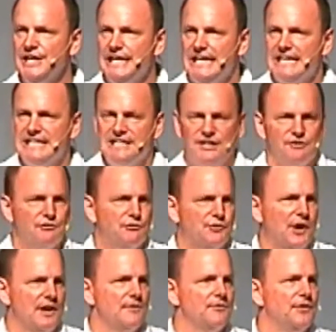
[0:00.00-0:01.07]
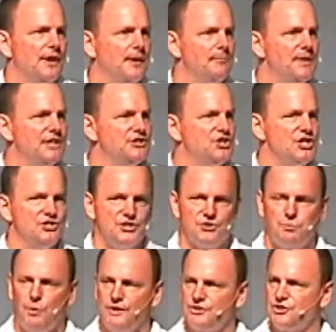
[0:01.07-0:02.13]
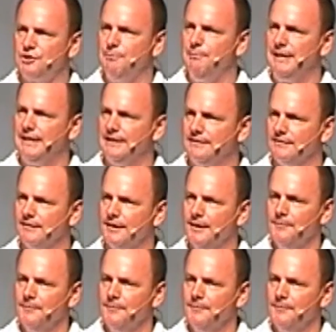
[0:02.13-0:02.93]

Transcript: need in front of them that Jesus wants to meet.